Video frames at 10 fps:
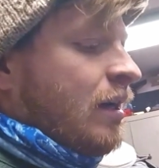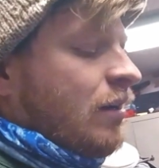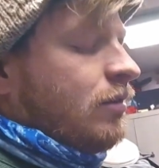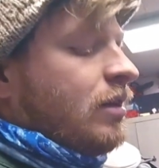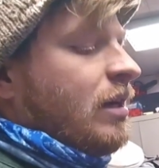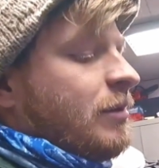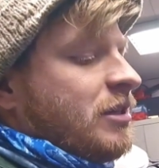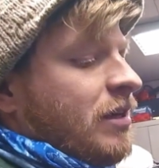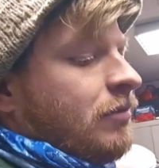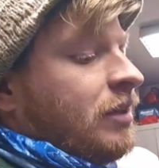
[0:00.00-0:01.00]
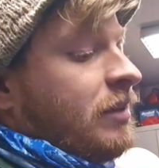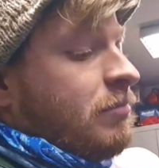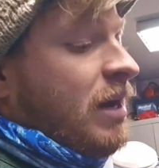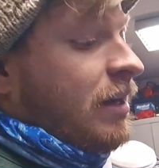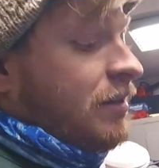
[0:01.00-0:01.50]
I don't know how much that really
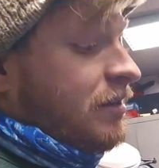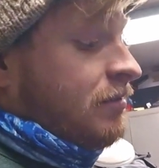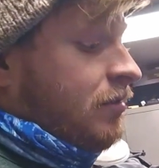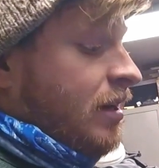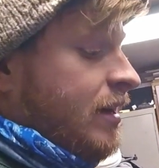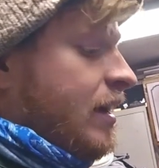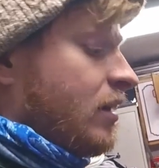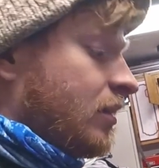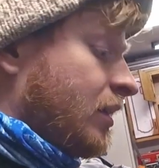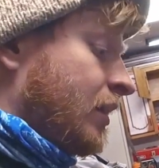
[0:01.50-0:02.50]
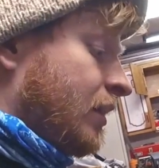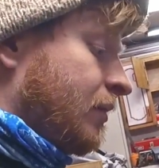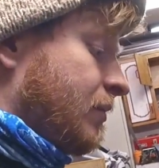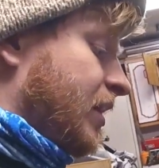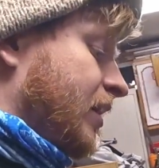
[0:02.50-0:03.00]
matters right now
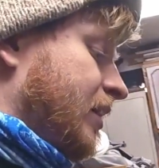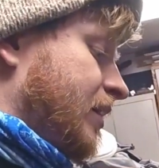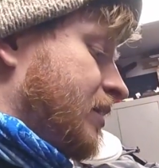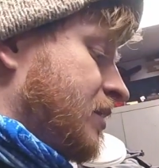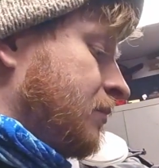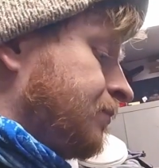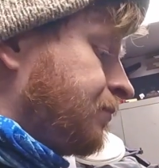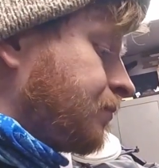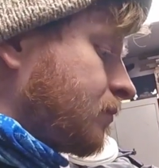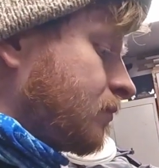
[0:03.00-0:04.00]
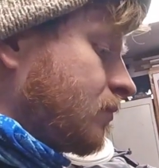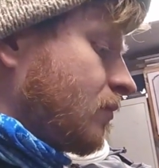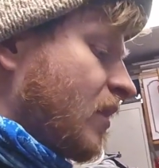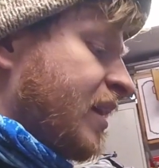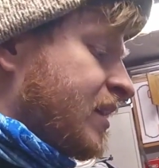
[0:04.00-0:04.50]
because
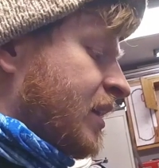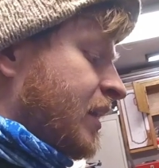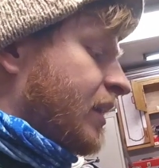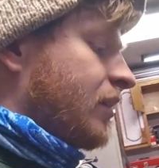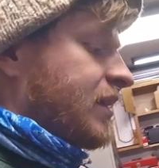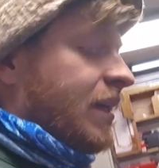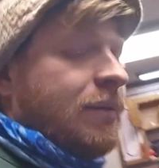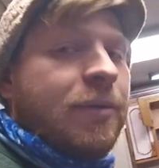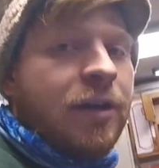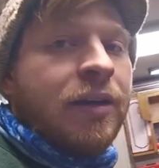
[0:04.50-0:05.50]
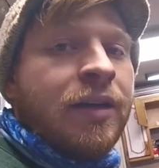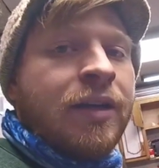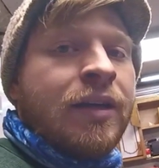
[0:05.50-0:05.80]
it's going to get all taken apart.